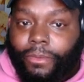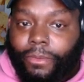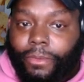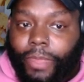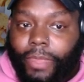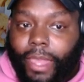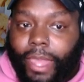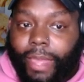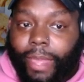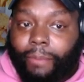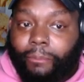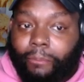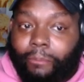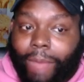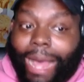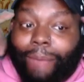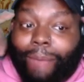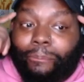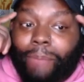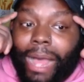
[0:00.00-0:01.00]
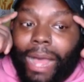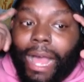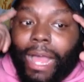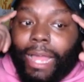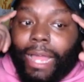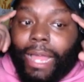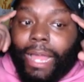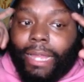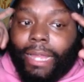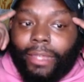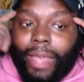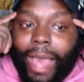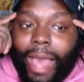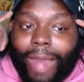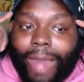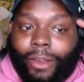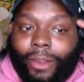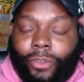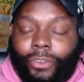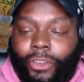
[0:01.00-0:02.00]
in my mind, I
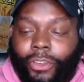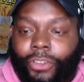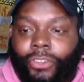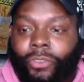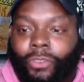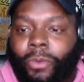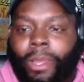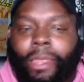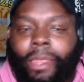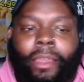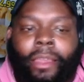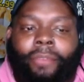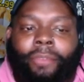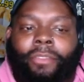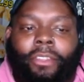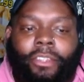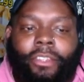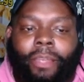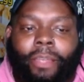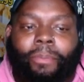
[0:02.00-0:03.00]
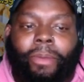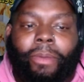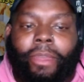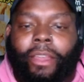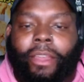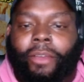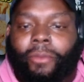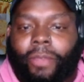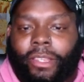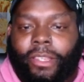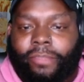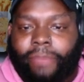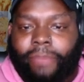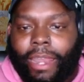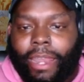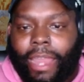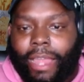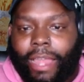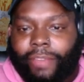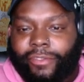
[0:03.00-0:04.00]
don't know you well enough to jump in there and risk my
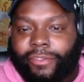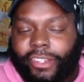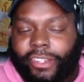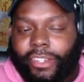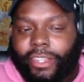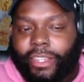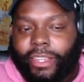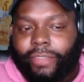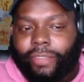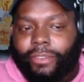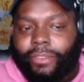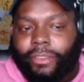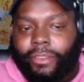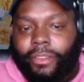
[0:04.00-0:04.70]
life to save